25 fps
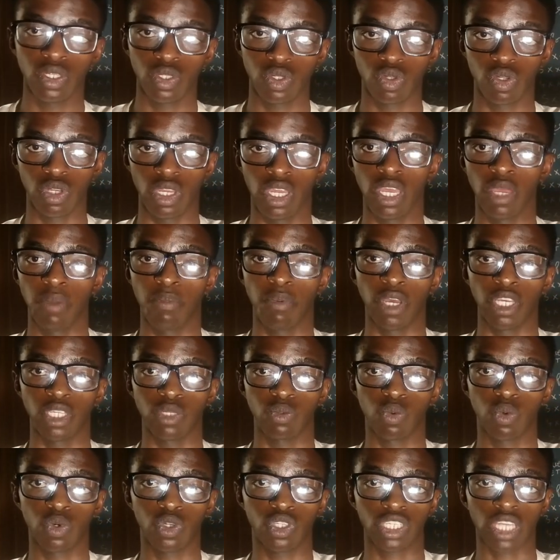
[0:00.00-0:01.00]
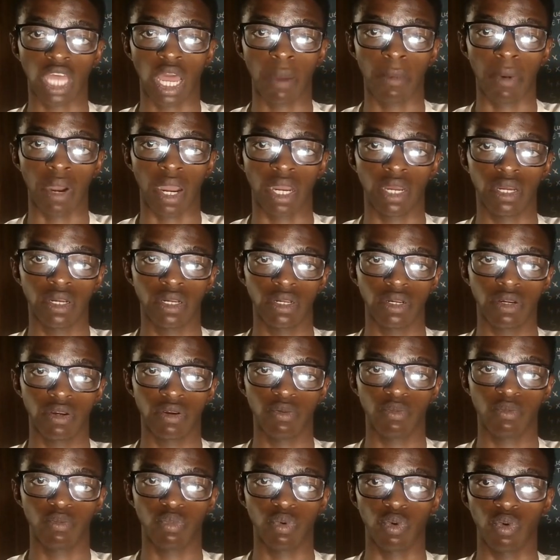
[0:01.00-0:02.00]
to a Facebook server
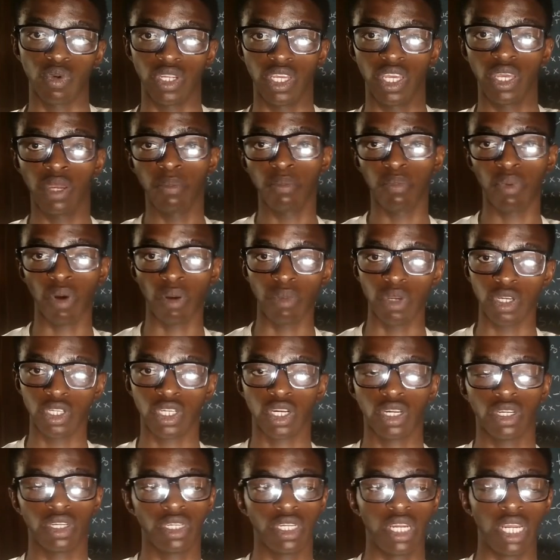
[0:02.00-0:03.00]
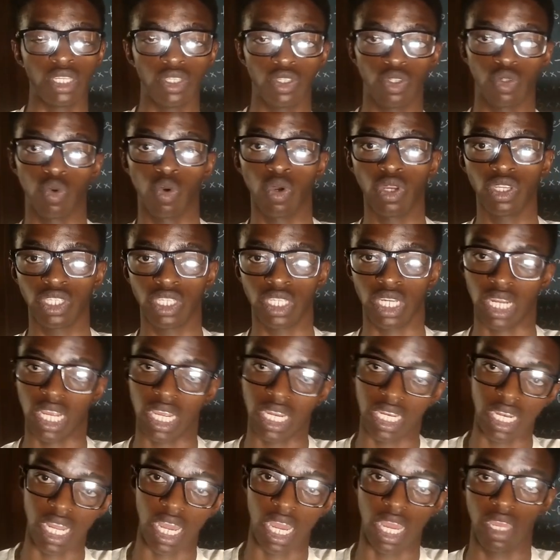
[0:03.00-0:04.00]
for the information that is going to
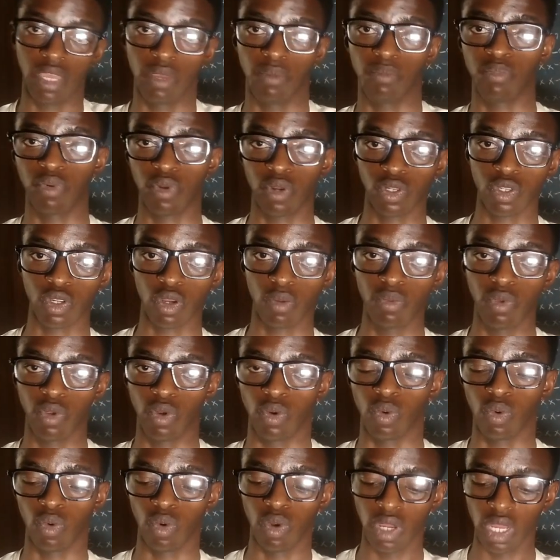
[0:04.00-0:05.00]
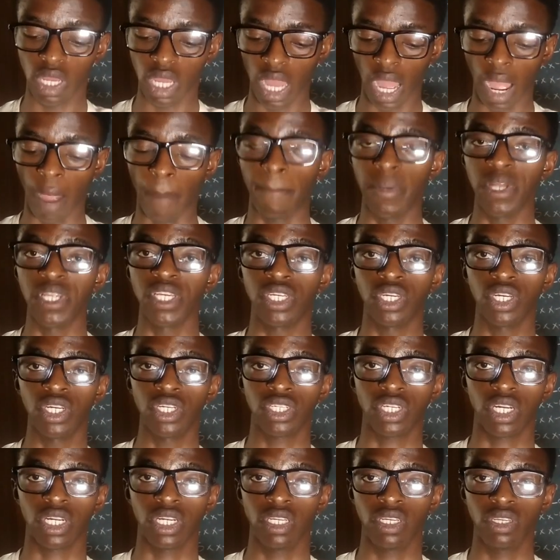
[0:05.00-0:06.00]
render in front of your
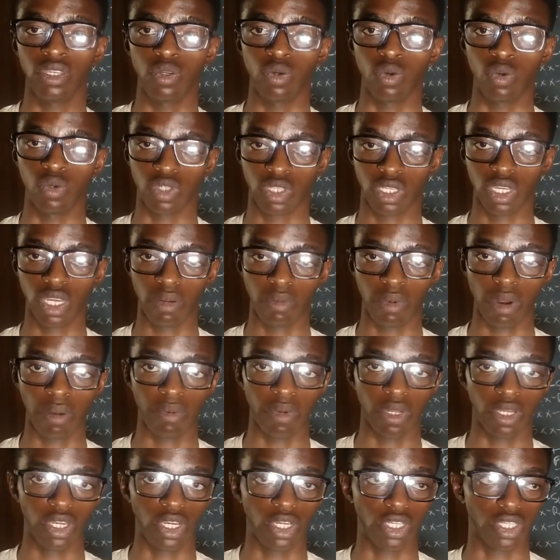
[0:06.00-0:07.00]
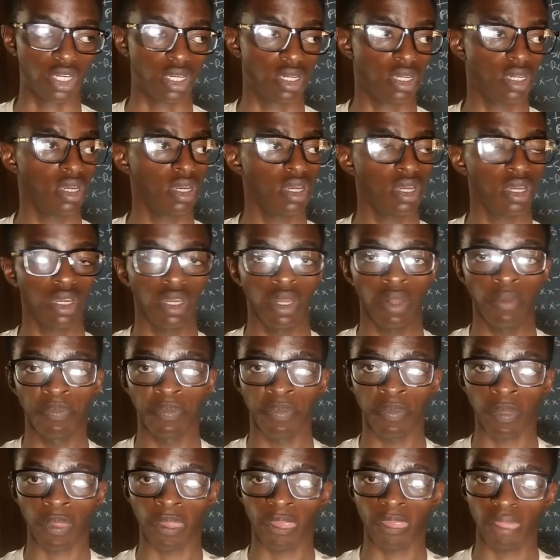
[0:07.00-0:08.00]
application in your Scream application.
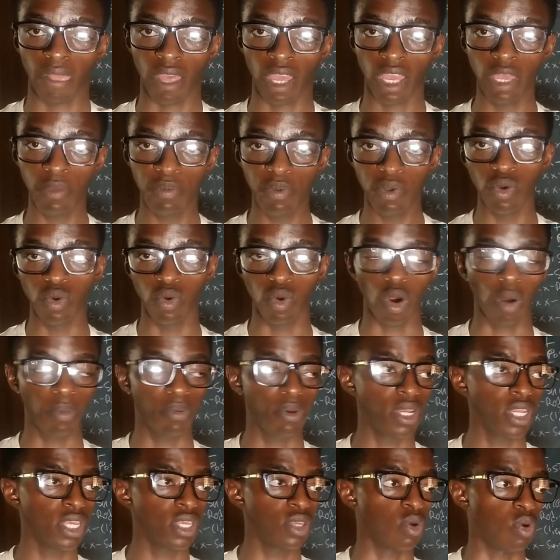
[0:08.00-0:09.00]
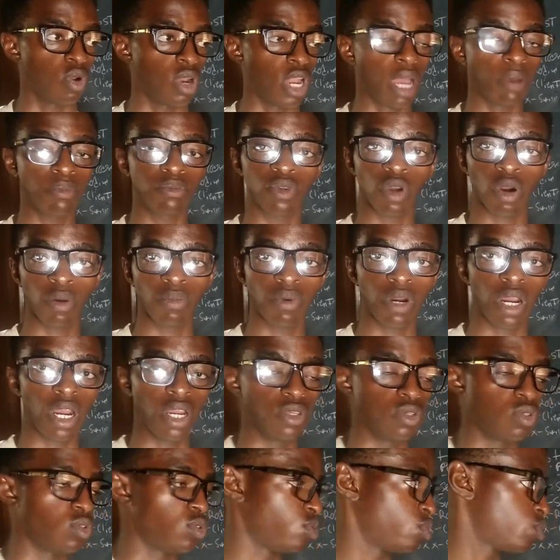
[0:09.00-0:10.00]
If you open your laptop
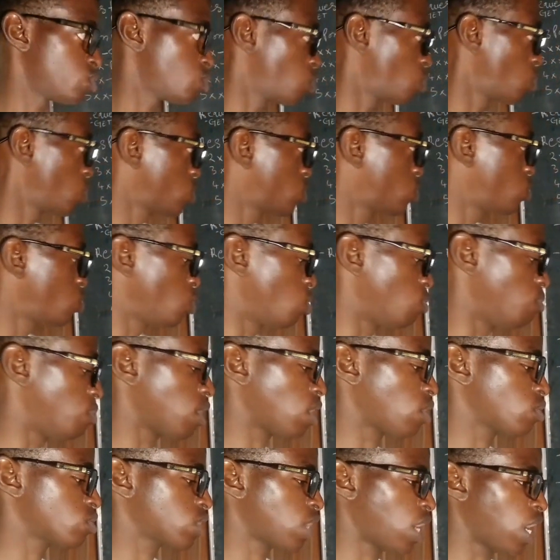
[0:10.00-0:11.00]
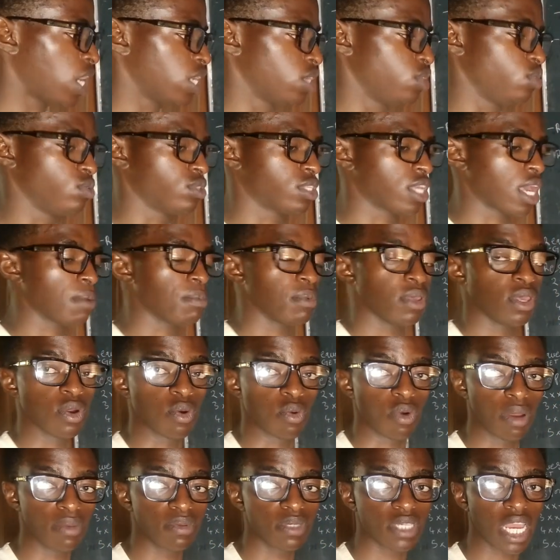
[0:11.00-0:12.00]
and you go to your browser and you type your
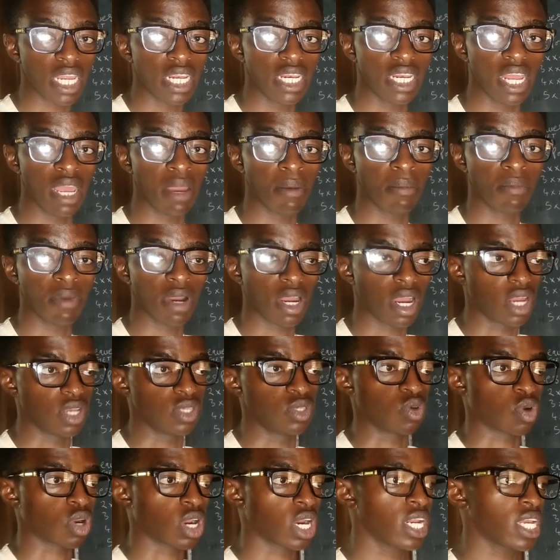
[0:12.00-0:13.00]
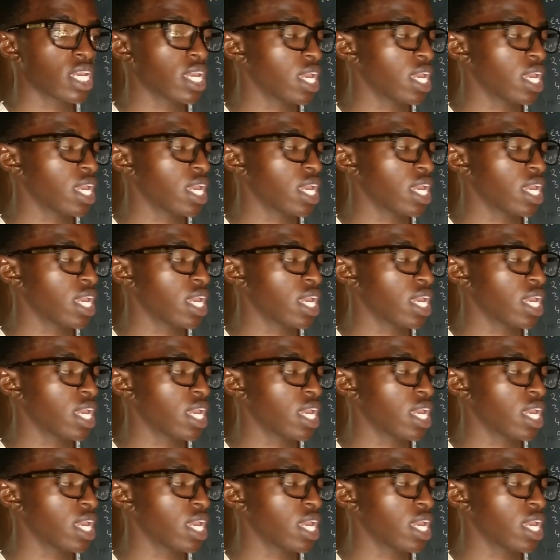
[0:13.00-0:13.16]
website name and you click